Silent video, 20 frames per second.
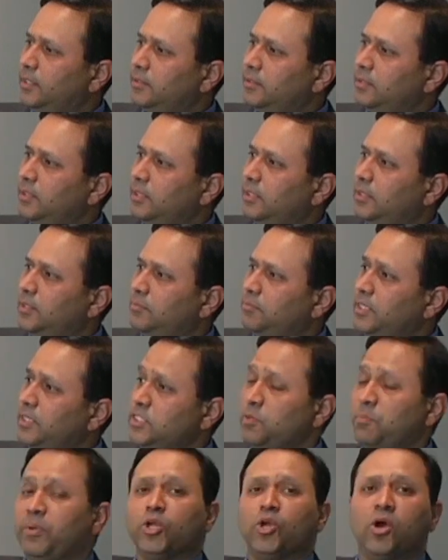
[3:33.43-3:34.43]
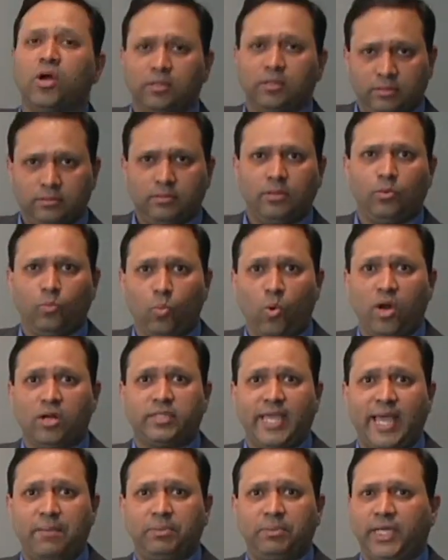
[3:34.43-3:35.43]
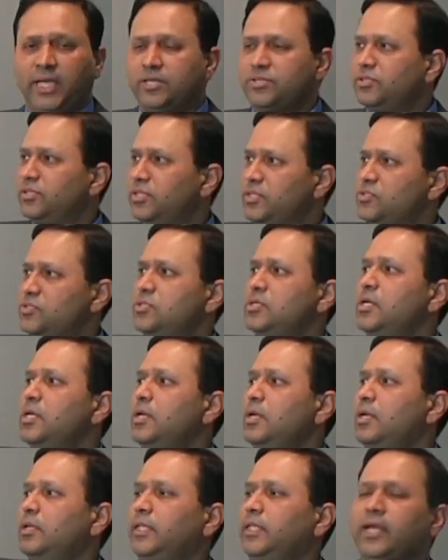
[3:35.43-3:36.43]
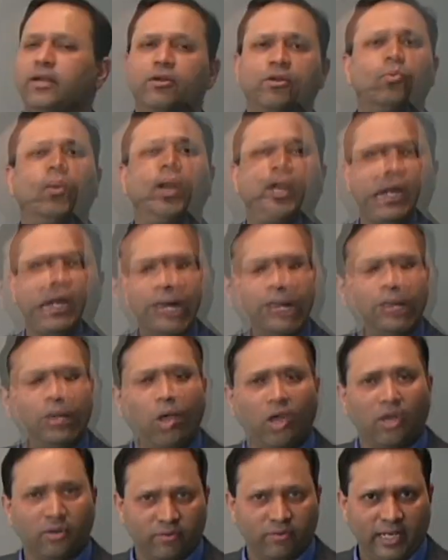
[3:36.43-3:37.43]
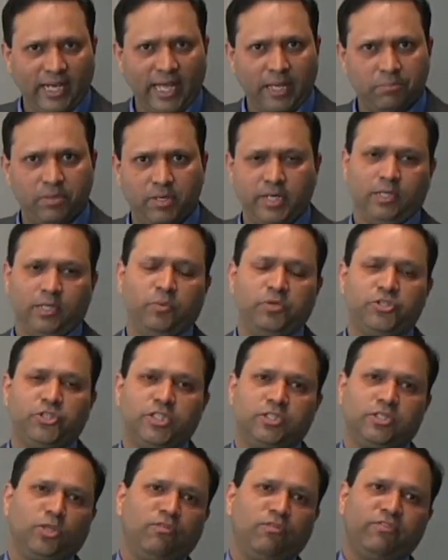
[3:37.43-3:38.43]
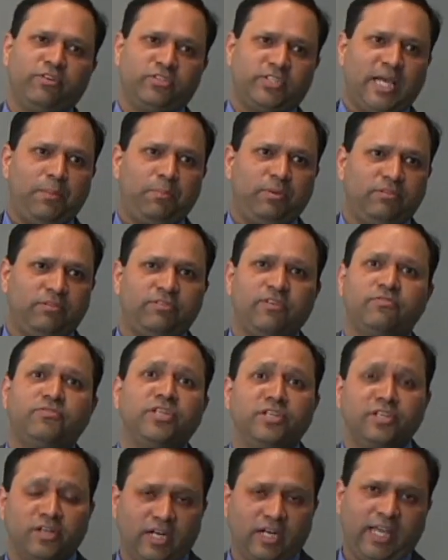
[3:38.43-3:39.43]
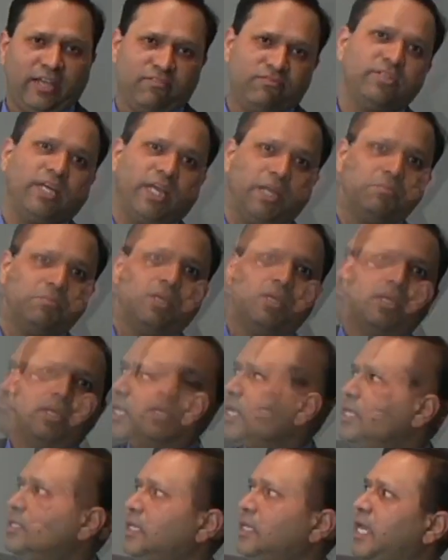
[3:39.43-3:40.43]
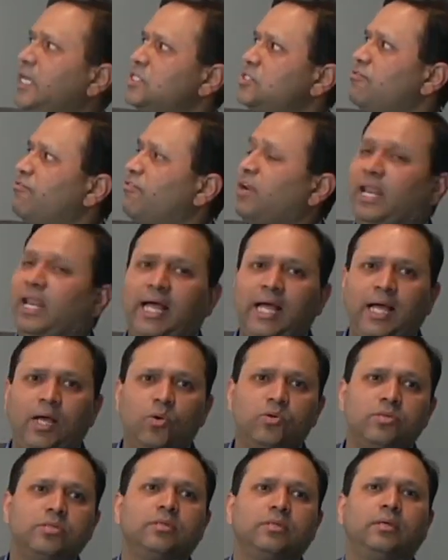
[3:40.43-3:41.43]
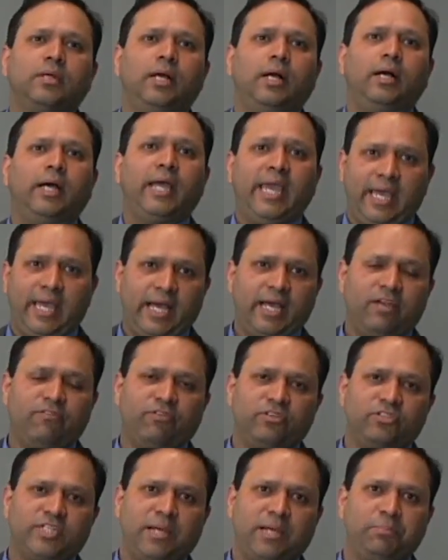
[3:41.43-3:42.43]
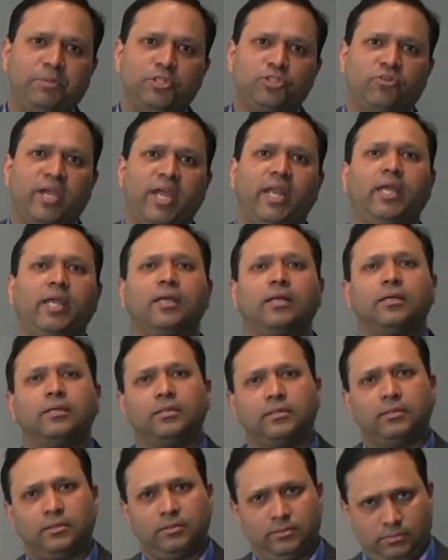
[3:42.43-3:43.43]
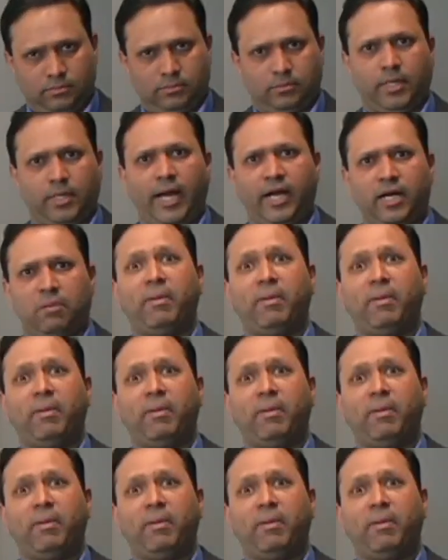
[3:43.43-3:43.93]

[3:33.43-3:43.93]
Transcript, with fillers: uh, depending on, on what the application is, they require longer reliability, which is, you know, for example, a 15-year lifetime. In the case of cloud uh, AI, for example, training, higher